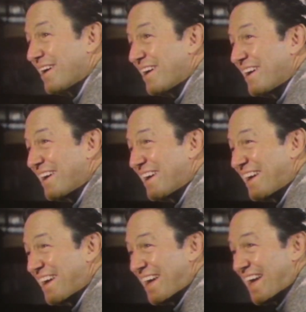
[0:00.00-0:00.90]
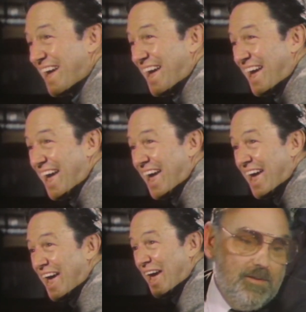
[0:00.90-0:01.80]
So the mayor said, what say? He said,
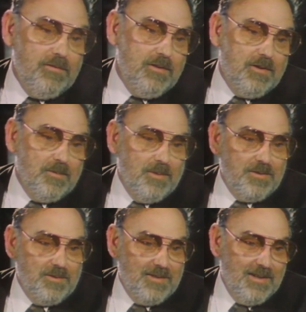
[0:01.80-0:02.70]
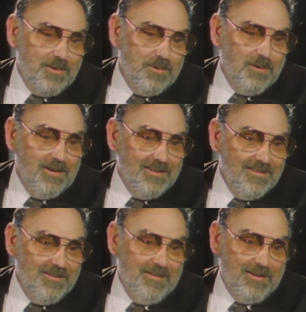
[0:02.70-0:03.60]
shooting a TV commercial down the hall.
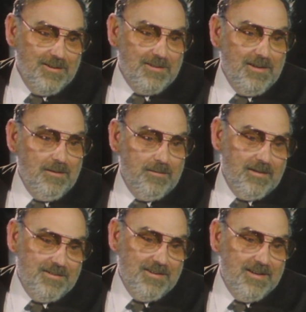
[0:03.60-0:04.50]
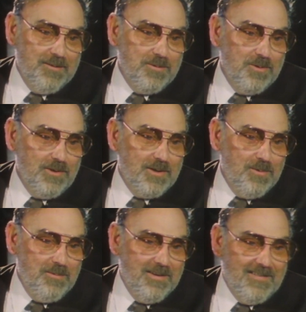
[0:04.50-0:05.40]
What am I going to tell him? They're sitting with all the
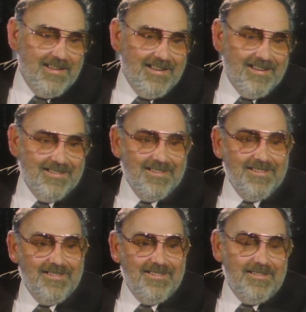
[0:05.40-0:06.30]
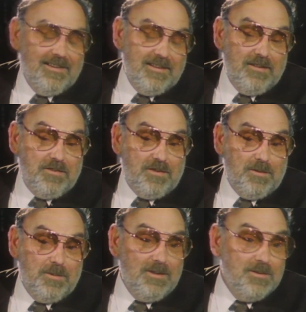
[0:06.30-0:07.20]
equipment in their hand. And he never
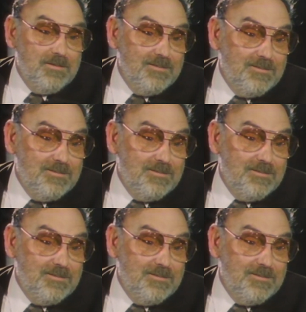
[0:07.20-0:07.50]
said a word.